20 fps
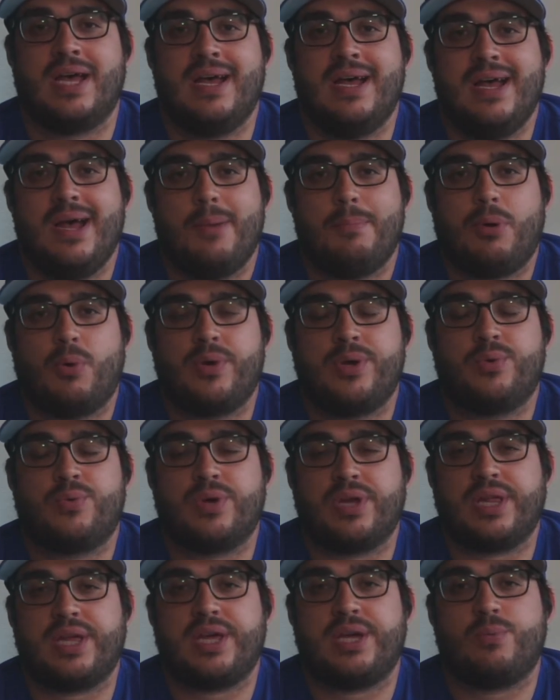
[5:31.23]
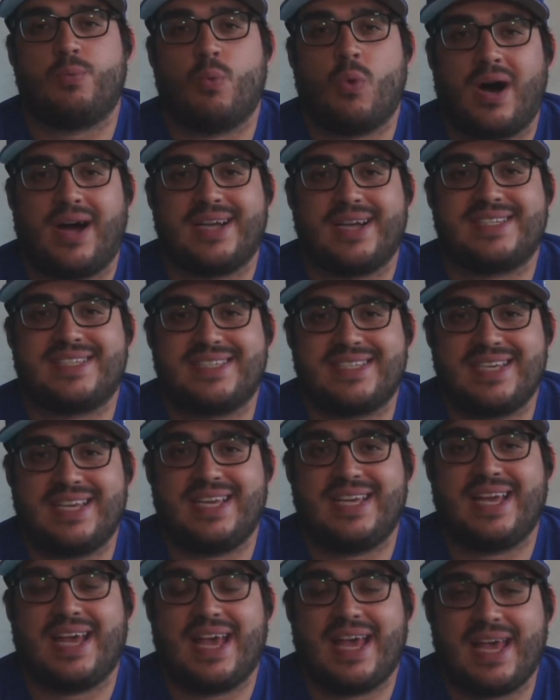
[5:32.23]
But we really want to
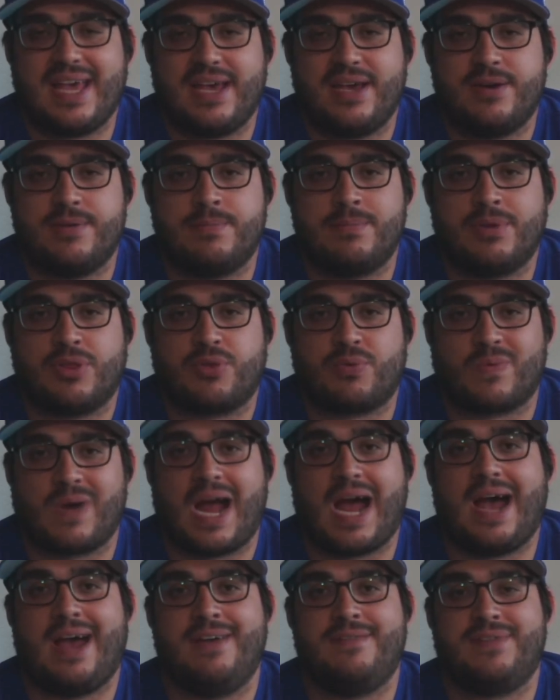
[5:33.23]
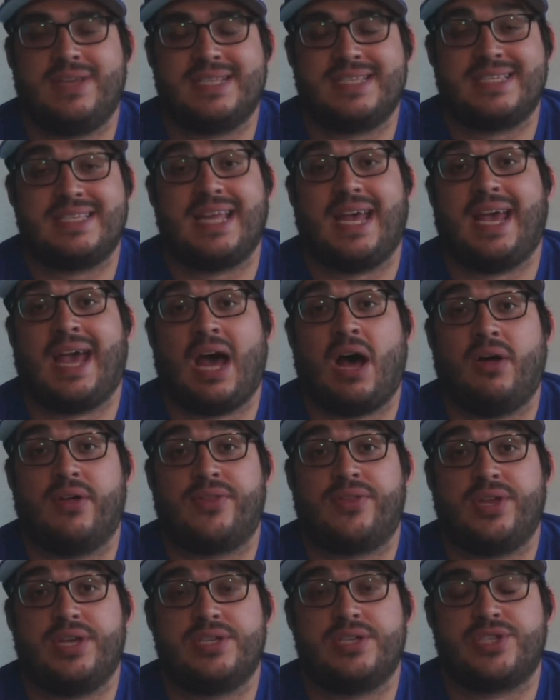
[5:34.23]
see him thrive and stay
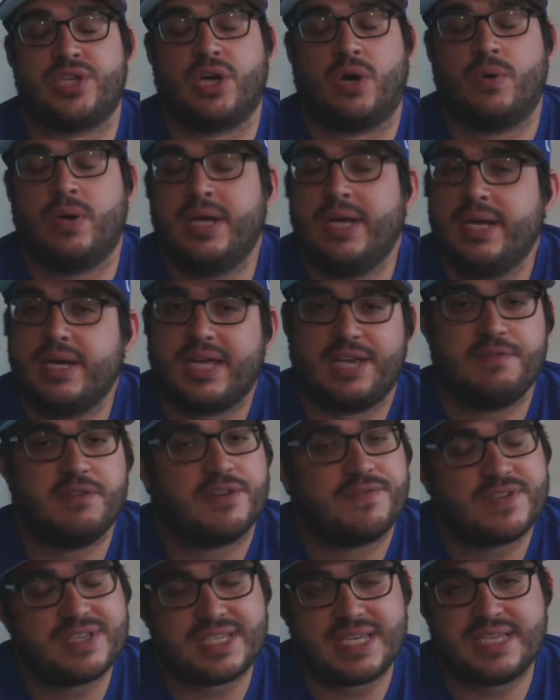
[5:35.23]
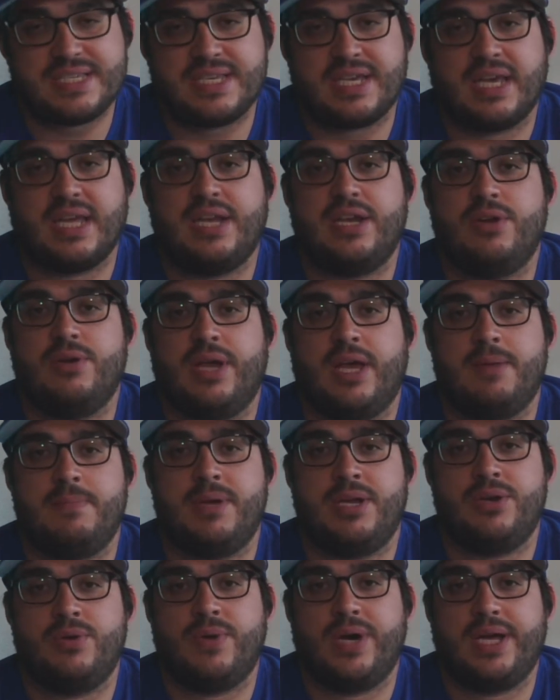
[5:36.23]
healthy. So even if it's easing him
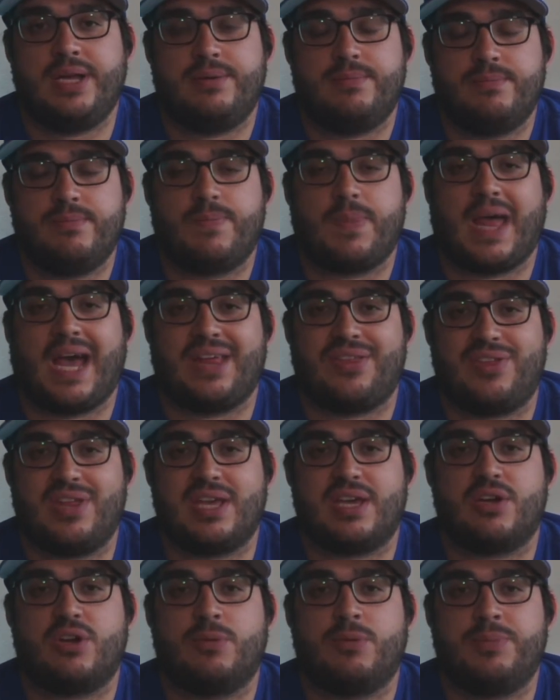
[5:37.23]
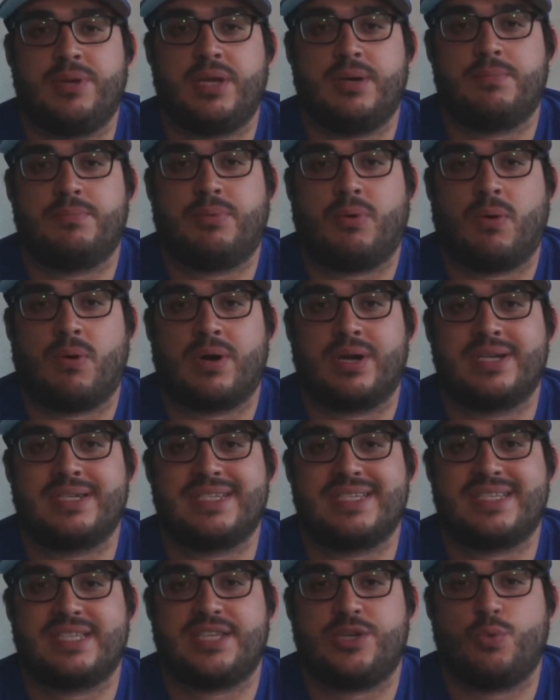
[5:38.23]
into it, I think it'll be important to
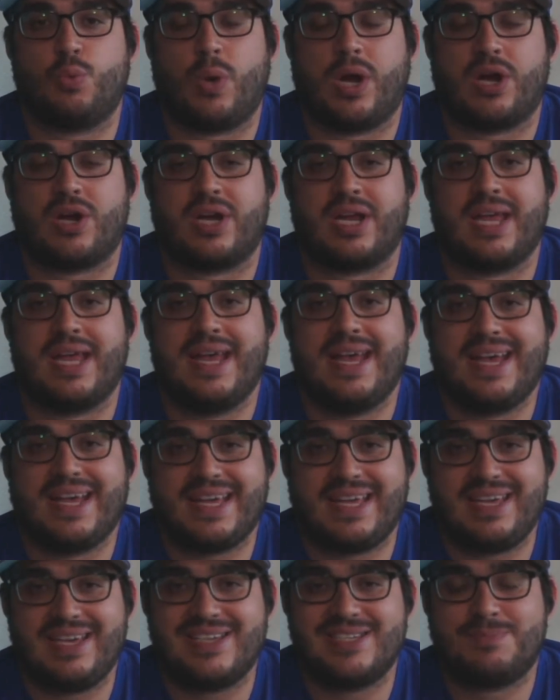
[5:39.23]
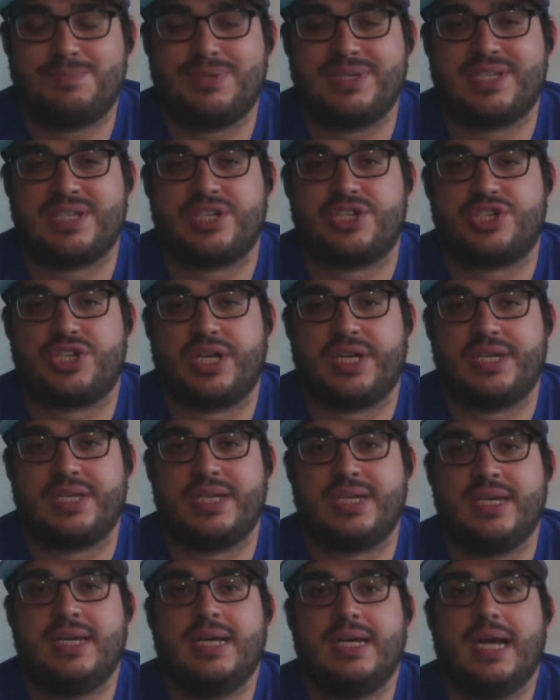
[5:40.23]
see where he is positioned
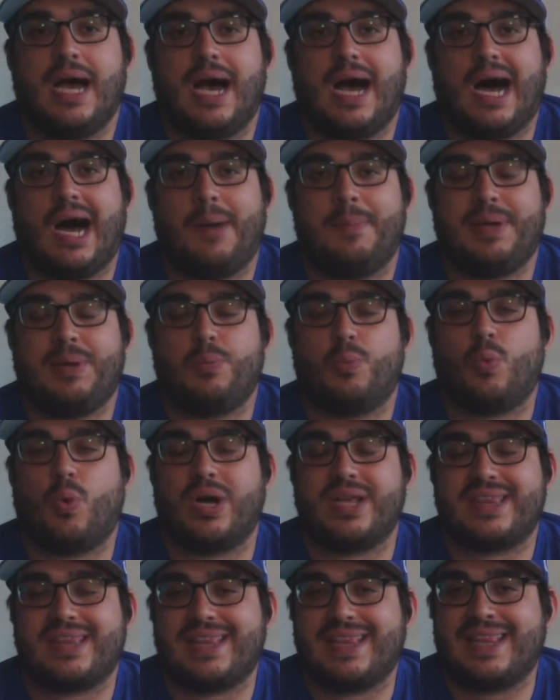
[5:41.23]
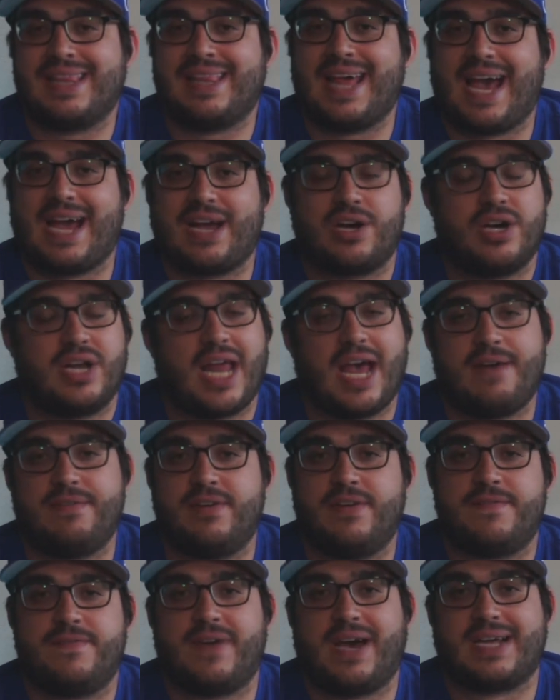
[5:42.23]
and what that could have an
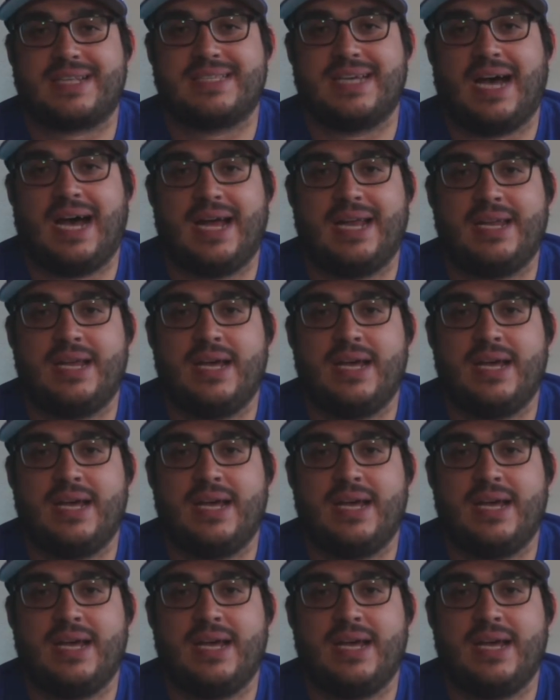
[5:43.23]
effect on